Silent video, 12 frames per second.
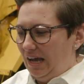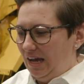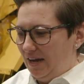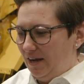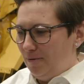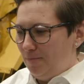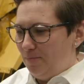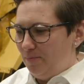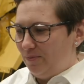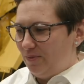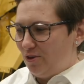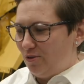Um,
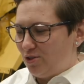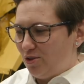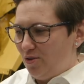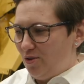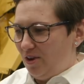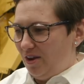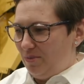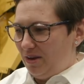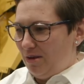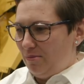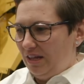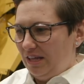you know, so
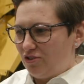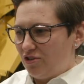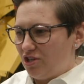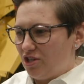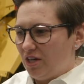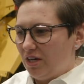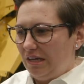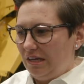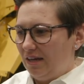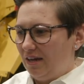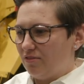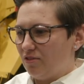became an electrician.
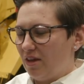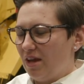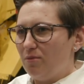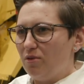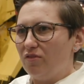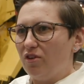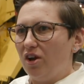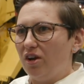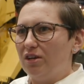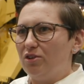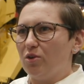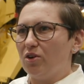After that, moved
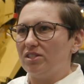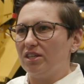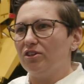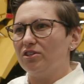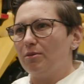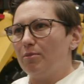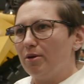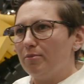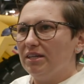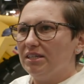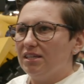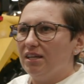on into our sales
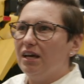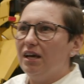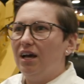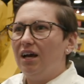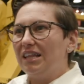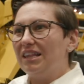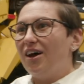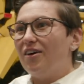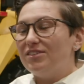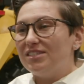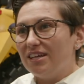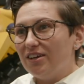department.
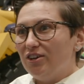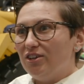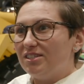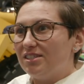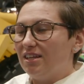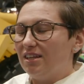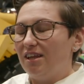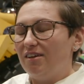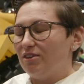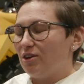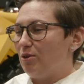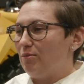Loved sales,
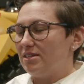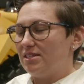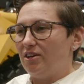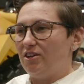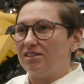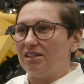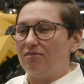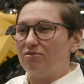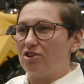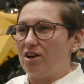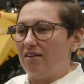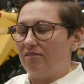loved equipment sales, loved
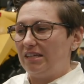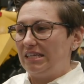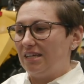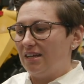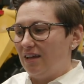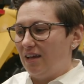traveling.